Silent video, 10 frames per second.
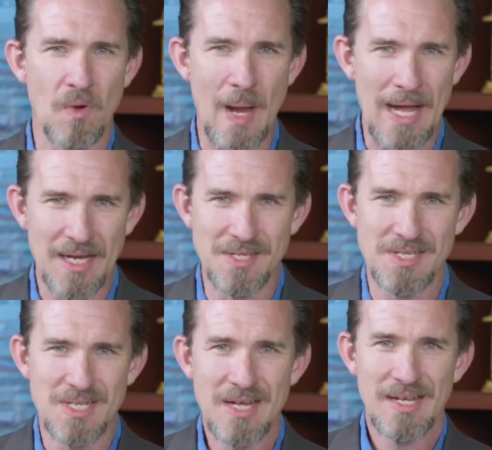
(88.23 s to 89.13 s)

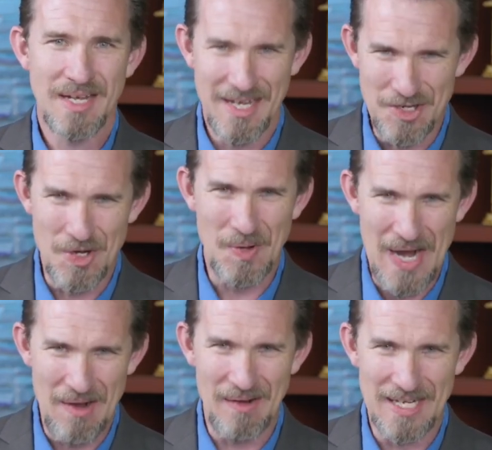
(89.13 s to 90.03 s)
Christ in your
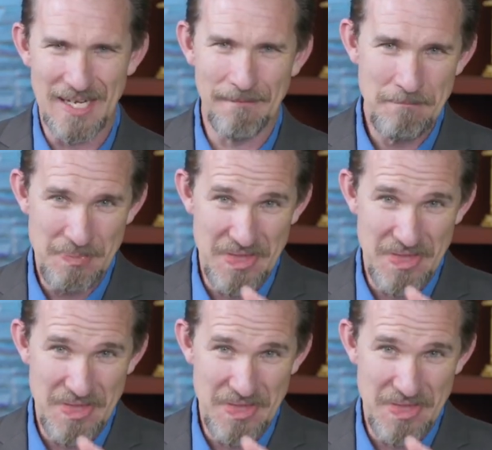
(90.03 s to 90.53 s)
area.